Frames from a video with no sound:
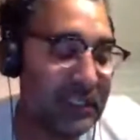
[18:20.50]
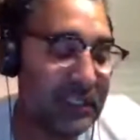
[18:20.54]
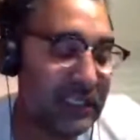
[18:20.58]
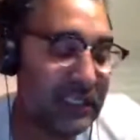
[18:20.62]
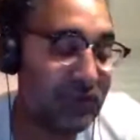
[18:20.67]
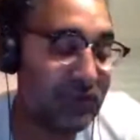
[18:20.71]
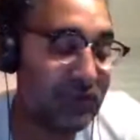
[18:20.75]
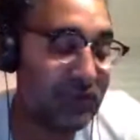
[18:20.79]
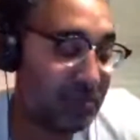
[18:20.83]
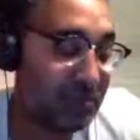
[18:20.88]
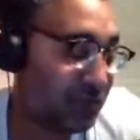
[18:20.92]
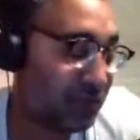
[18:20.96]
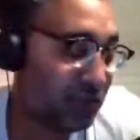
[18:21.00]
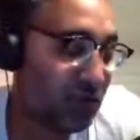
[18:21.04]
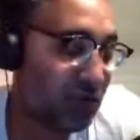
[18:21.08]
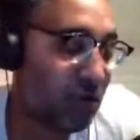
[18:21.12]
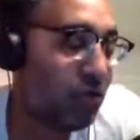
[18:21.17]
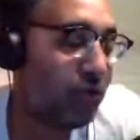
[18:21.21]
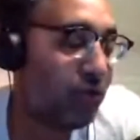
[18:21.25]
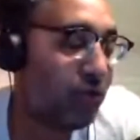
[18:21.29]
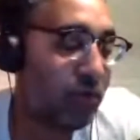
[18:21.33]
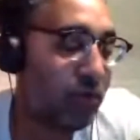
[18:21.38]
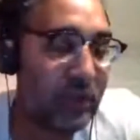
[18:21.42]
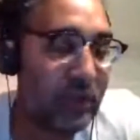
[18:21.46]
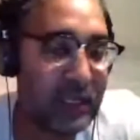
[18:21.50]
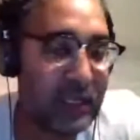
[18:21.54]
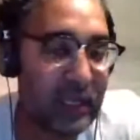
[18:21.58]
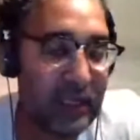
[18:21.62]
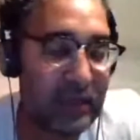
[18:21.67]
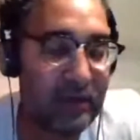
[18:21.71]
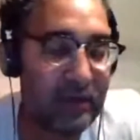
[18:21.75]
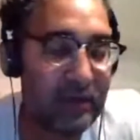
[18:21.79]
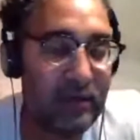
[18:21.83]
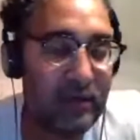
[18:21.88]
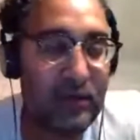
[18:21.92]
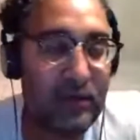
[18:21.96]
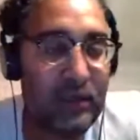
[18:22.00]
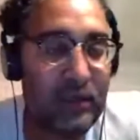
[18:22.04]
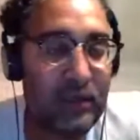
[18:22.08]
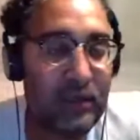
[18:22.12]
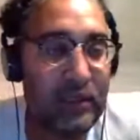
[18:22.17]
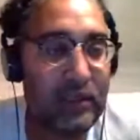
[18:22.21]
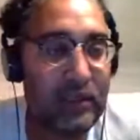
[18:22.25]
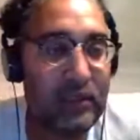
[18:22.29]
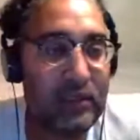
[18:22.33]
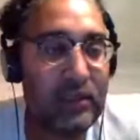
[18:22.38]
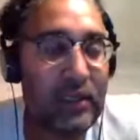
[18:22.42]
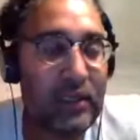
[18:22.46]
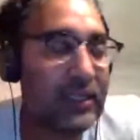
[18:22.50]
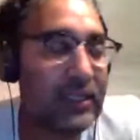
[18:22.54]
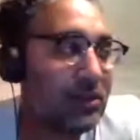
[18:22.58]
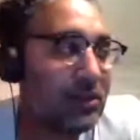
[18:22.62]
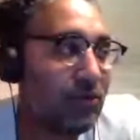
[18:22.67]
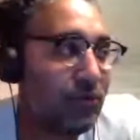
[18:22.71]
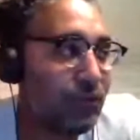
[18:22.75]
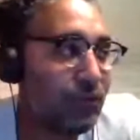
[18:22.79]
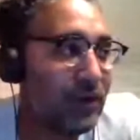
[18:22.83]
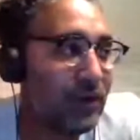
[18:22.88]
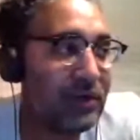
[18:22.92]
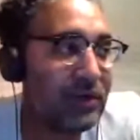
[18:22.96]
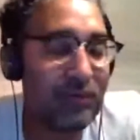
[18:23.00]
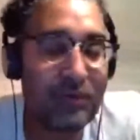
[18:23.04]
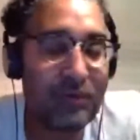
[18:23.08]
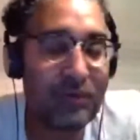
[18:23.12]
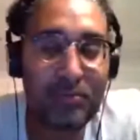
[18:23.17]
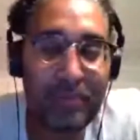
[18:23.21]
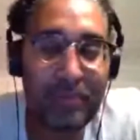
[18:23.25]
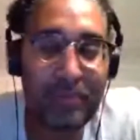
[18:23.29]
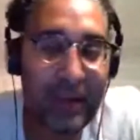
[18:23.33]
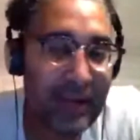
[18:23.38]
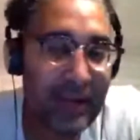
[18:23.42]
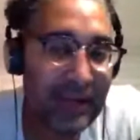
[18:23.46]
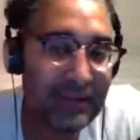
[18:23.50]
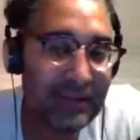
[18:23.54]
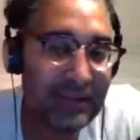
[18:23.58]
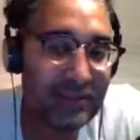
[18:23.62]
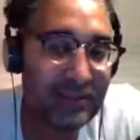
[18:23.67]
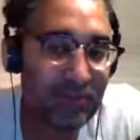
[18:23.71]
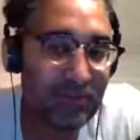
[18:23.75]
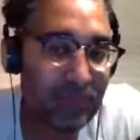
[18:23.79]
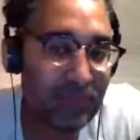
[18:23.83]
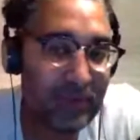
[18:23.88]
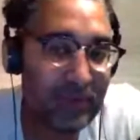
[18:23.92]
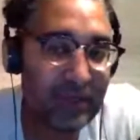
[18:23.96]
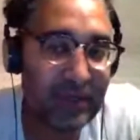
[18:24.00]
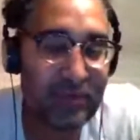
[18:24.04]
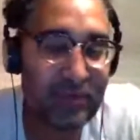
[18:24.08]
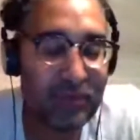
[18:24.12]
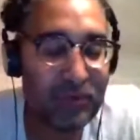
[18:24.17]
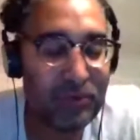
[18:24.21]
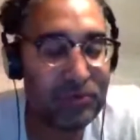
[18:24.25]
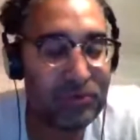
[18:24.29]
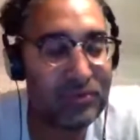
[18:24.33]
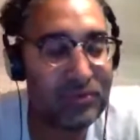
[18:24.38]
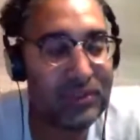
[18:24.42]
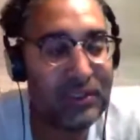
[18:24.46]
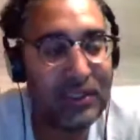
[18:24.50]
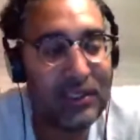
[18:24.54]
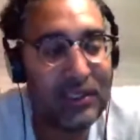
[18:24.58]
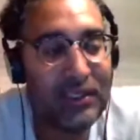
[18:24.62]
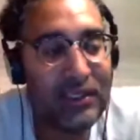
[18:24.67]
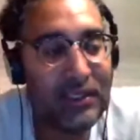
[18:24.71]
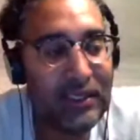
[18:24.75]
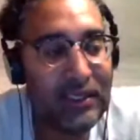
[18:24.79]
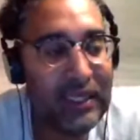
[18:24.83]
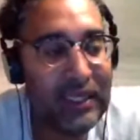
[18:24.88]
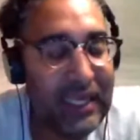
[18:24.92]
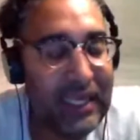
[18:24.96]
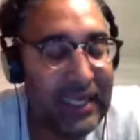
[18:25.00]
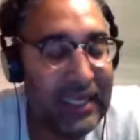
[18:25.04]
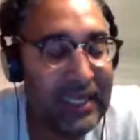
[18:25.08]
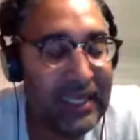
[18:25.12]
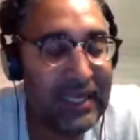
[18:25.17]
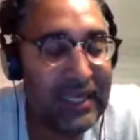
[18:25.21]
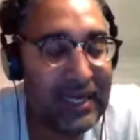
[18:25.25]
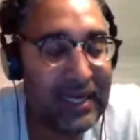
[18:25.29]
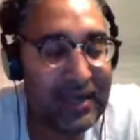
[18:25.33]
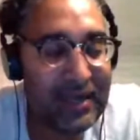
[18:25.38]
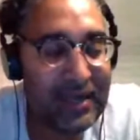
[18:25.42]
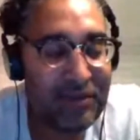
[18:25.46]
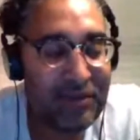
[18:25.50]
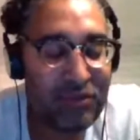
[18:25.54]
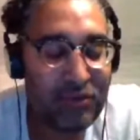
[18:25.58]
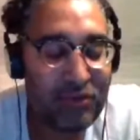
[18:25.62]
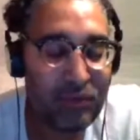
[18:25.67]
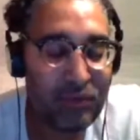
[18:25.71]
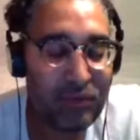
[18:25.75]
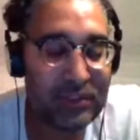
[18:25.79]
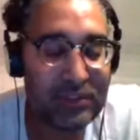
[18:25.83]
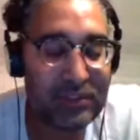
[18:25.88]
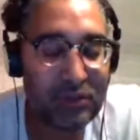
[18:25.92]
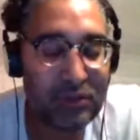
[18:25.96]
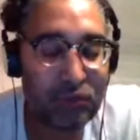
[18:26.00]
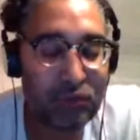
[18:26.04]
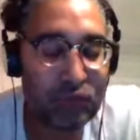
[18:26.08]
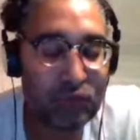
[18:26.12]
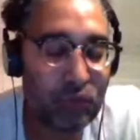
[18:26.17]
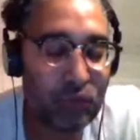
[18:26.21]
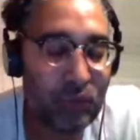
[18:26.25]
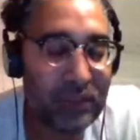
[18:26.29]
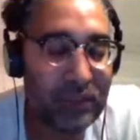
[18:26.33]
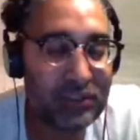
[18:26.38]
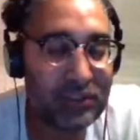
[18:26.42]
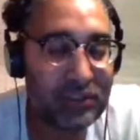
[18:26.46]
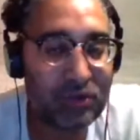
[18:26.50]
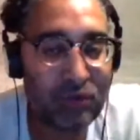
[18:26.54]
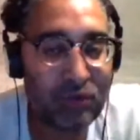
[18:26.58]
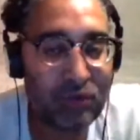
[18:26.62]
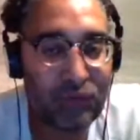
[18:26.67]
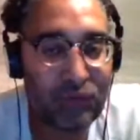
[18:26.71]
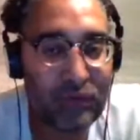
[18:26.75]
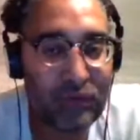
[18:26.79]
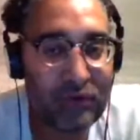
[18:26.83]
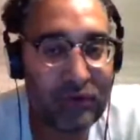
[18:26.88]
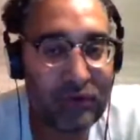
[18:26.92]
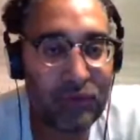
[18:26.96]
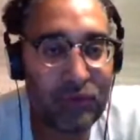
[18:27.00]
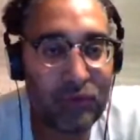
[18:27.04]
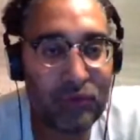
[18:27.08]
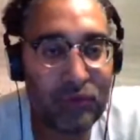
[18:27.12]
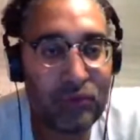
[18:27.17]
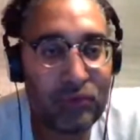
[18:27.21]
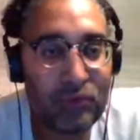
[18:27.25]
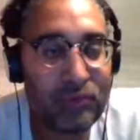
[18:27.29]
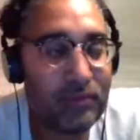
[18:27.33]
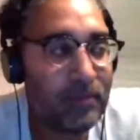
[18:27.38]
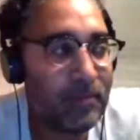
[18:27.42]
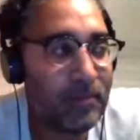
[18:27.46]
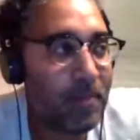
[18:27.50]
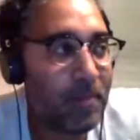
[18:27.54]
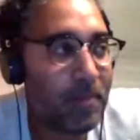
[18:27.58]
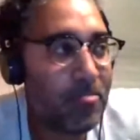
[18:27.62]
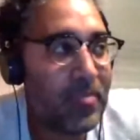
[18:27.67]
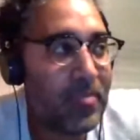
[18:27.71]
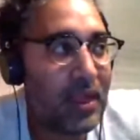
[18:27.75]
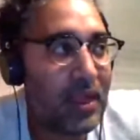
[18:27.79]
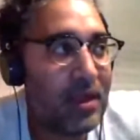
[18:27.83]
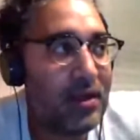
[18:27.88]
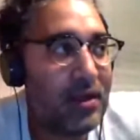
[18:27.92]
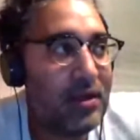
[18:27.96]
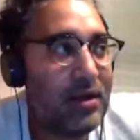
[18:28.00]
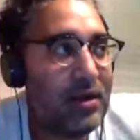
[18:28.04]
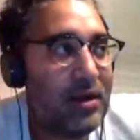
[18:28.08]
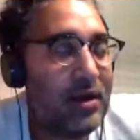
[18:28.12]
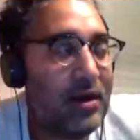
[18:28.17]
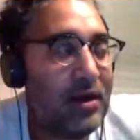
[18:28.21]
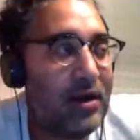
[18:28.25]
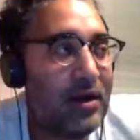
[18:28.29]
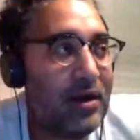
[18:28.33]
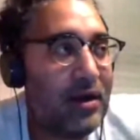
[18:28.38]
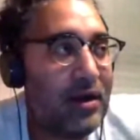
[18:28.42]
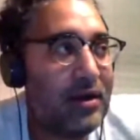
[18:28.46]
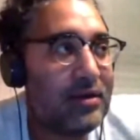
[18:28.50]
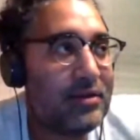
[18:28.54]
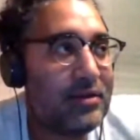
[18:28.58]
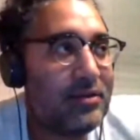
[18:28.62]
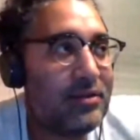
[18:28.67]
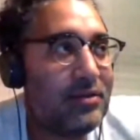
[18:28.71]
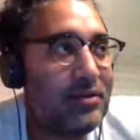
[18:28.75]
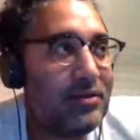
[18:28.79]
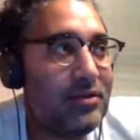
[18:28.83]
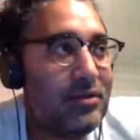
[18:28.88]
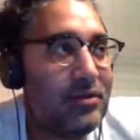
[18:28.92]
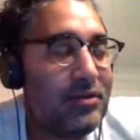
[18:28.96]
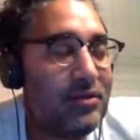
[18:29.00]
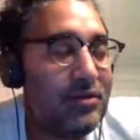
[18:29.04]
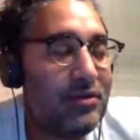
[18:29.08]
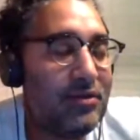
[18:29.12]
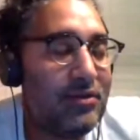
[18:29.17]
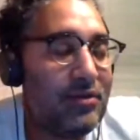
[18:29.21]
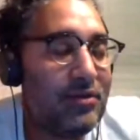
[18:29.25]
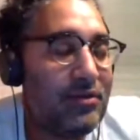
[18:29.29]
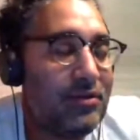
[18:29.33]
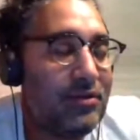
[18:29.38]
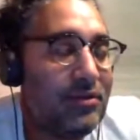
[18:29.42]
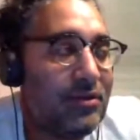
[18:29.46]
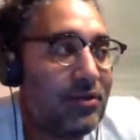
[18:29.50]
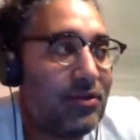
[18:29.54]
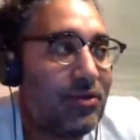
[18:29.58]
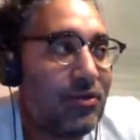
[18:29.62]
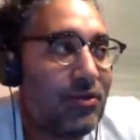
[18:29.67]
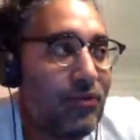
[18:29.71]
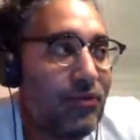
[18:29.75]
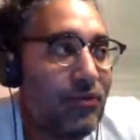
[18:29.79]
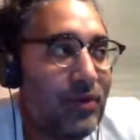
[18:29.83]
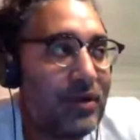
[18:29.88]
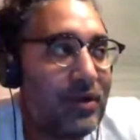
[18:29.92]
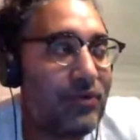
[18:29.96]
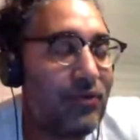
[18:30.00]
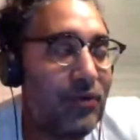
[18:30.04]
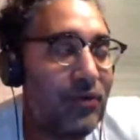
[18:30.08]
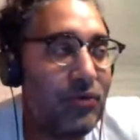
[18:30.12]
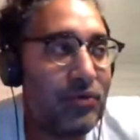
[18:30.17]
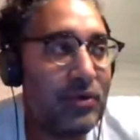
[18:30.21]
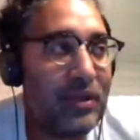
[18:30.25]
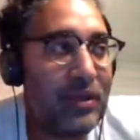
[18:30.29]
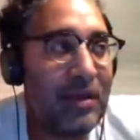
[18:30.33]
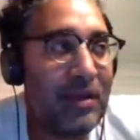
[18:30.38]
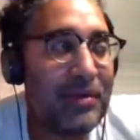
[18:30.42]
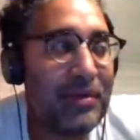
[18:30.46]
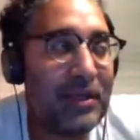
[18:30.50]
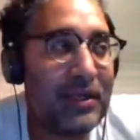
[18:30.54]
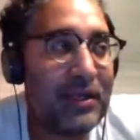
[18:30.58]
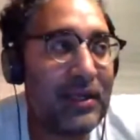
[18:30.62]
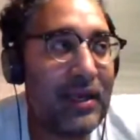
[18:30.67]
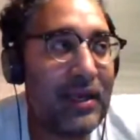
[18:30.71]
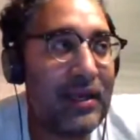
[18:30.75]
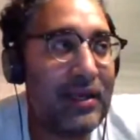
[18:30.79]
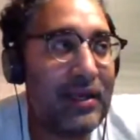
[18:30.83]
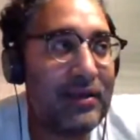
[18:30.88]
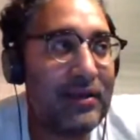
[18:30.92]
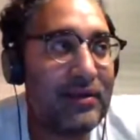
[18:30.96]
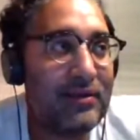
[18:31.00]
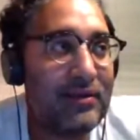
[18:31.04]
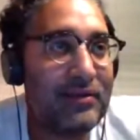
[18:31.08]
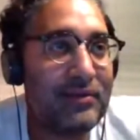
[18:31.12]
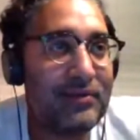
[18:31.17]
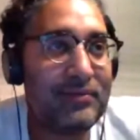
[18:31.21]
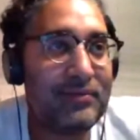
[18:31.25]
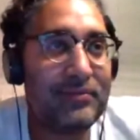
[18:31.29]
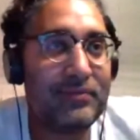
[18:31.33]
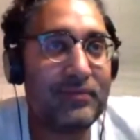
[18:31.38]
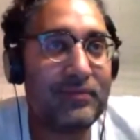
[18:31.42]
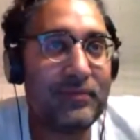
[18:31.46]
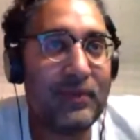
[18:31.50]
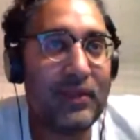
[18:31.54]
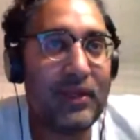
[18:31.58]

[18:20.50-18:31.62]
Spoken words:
Velveteen Dream stole the weekend. Like the Rick Rude pants, the Rick Rude. He kind of threw his little twist on the Rick Rude, the Rick Rude gimmick, and